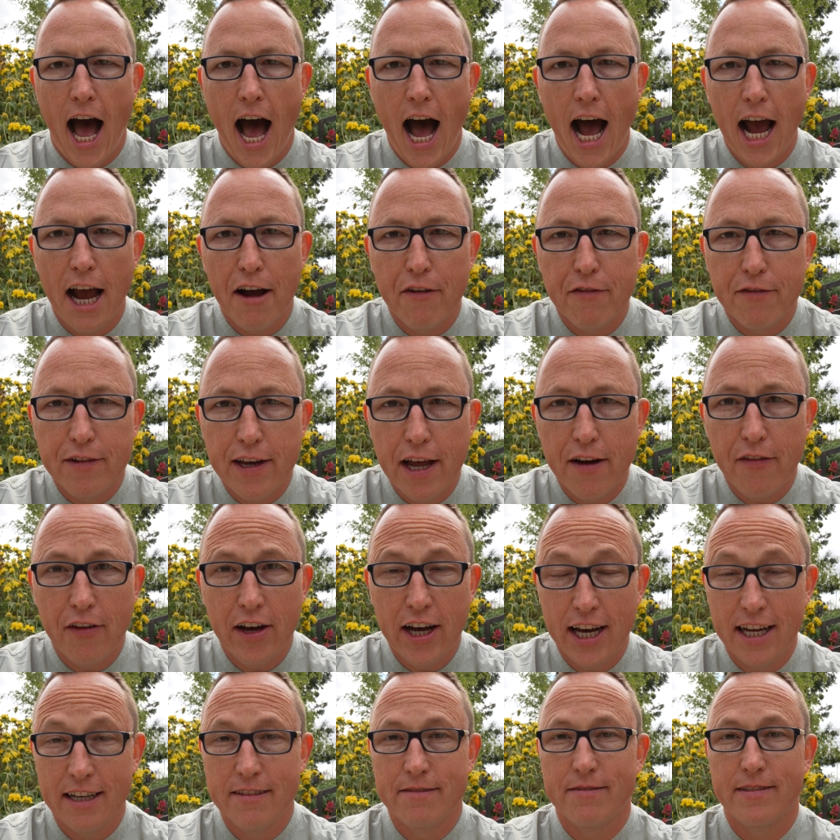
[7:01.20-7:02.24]
I have
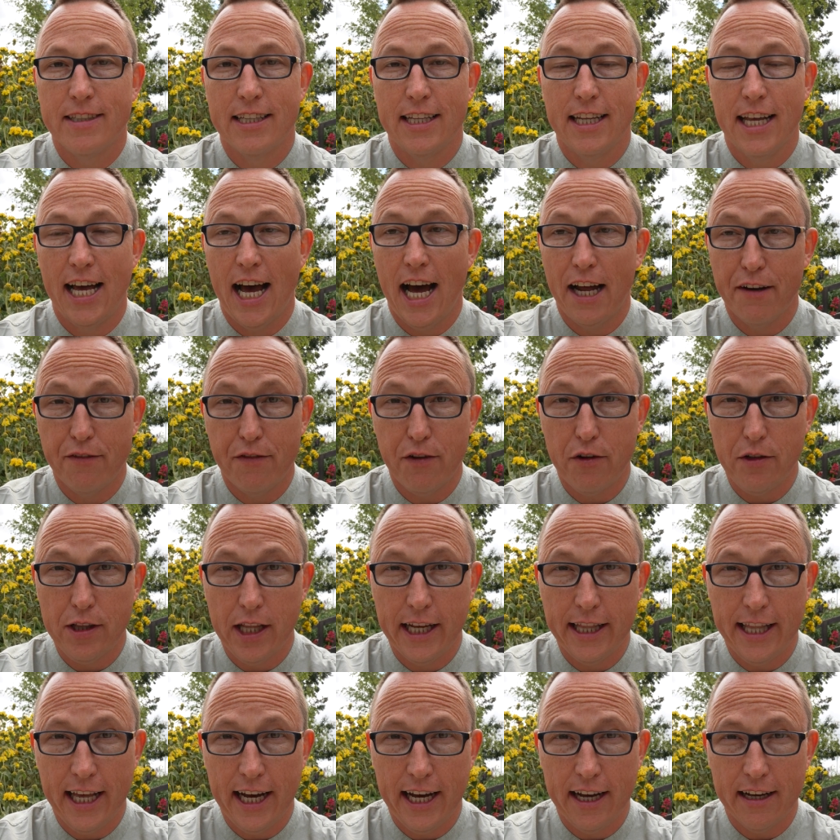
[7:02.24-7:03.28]
never had food
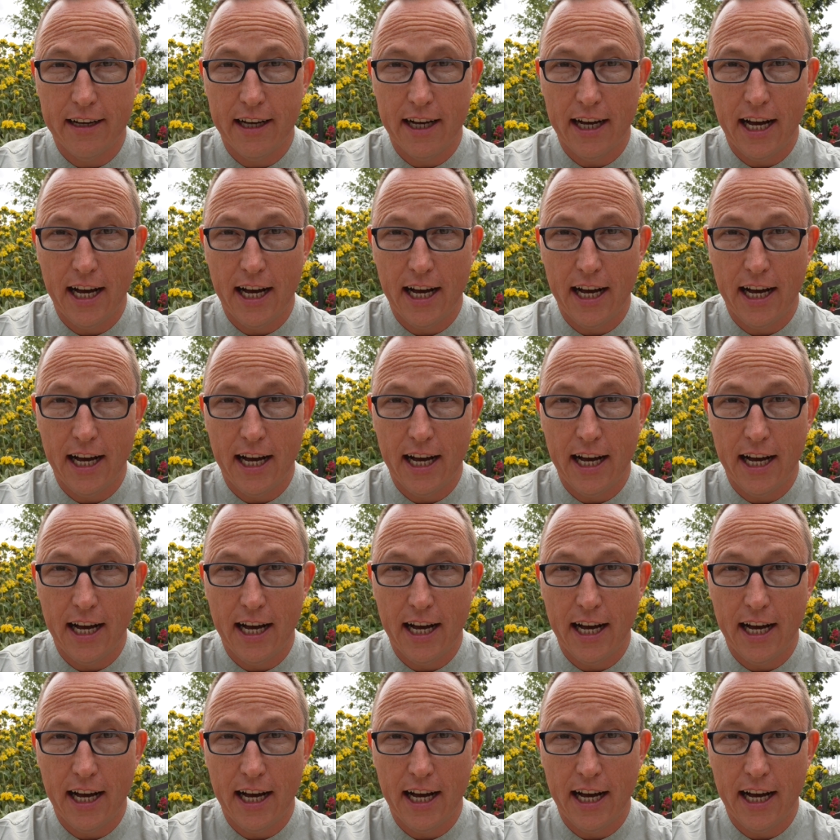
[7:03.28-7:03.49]
like that.